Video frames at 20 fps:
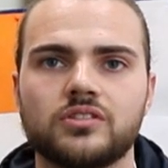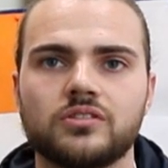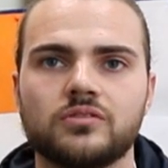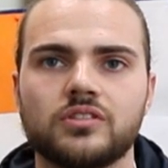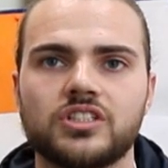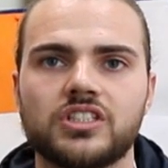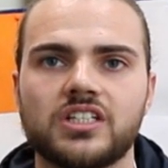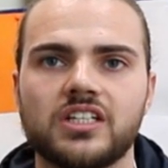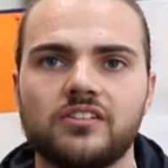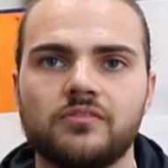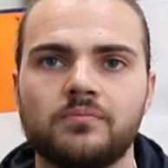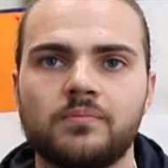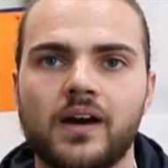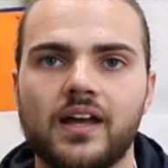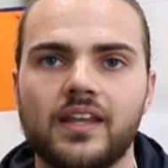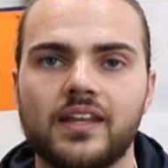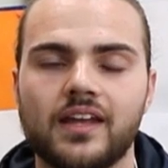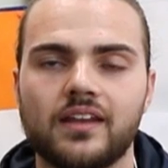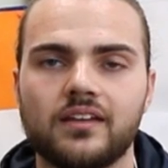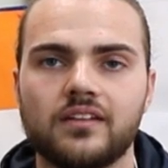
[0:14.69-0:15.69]
to achieve
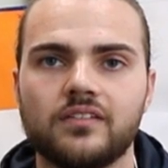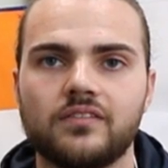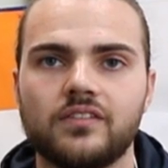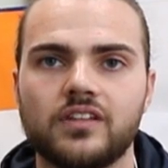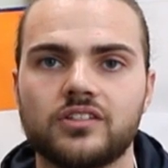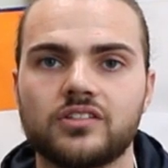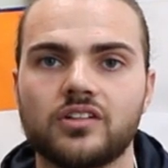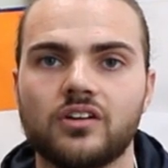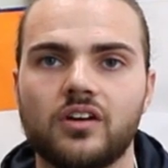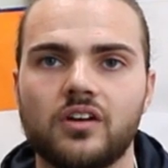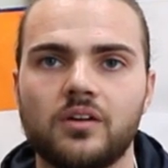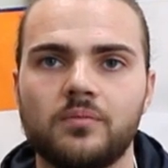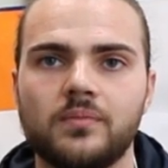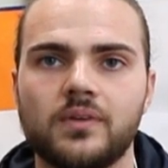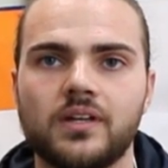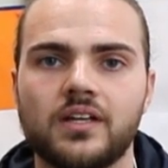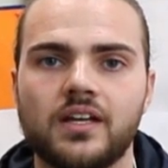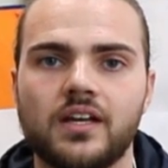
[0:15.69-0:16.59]
by the end of the term.